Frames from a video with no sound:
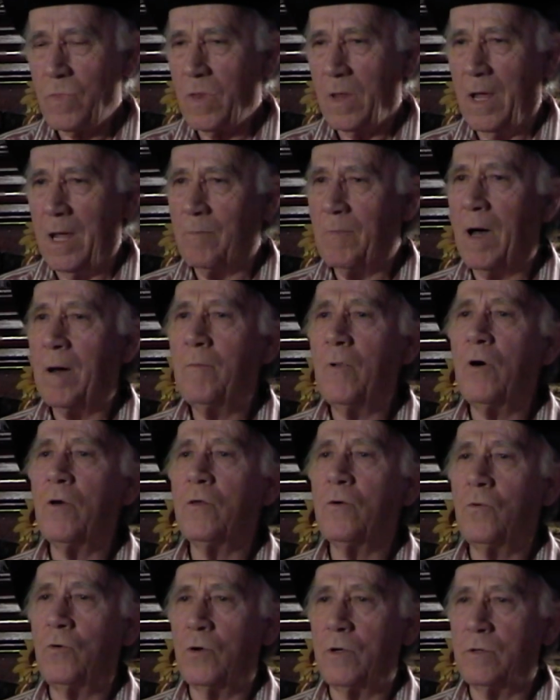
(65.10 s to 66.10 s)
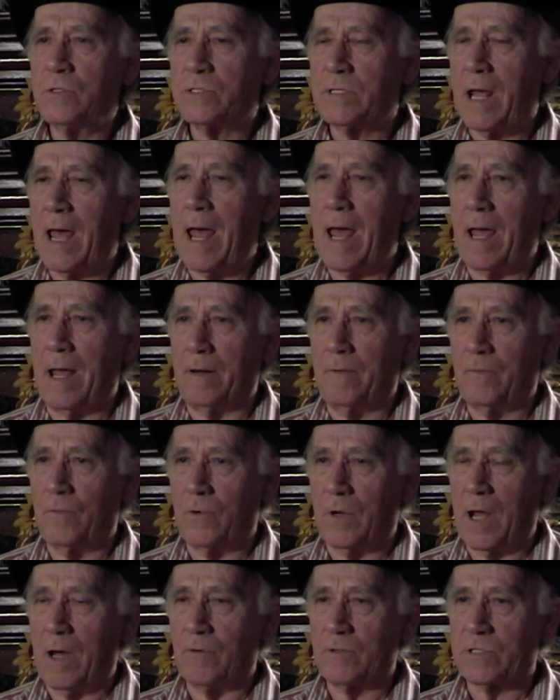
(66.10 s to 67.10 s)
and my mother wouldn't sign
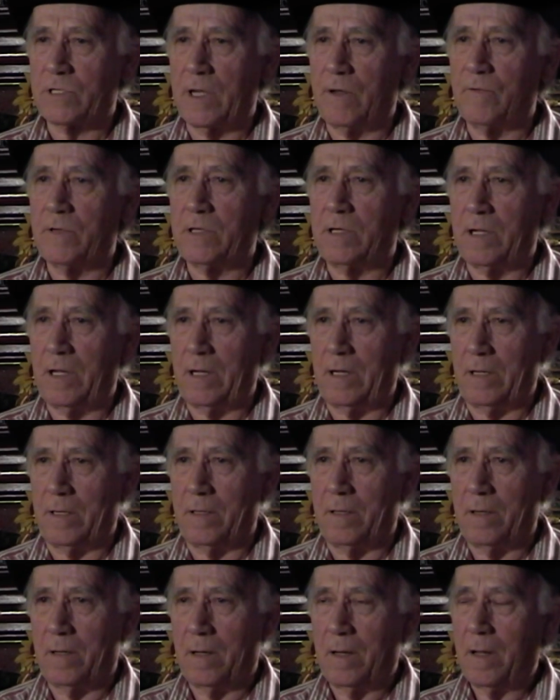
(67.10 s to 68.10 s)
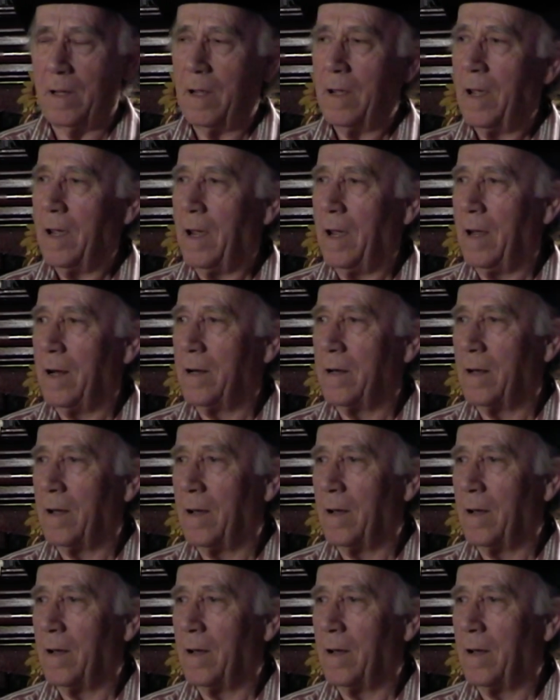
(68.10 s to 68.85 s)
when I was 17. And